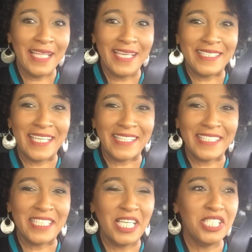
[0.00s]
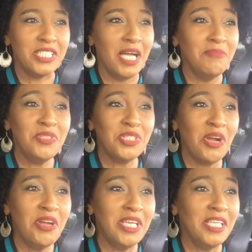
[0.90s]
let's get this lunchtime
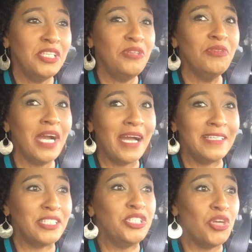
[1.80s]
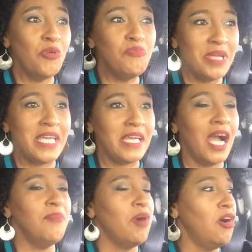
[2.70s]
started. You guys know me,
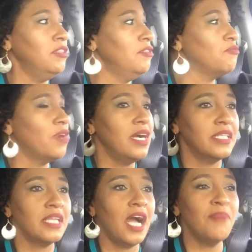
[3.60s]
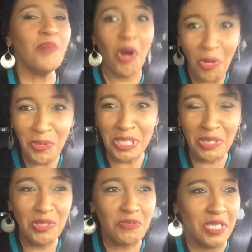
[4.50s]
I'm on the run. I'm always
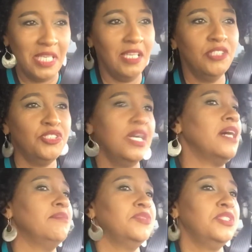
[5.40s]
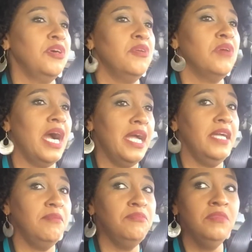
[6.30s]
on the run at lunchtime. So I
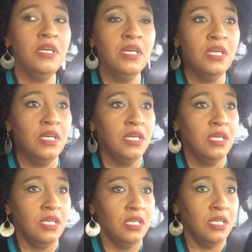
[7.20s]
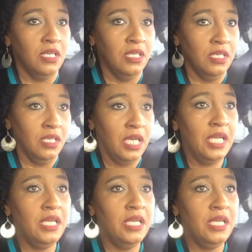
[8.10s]
am,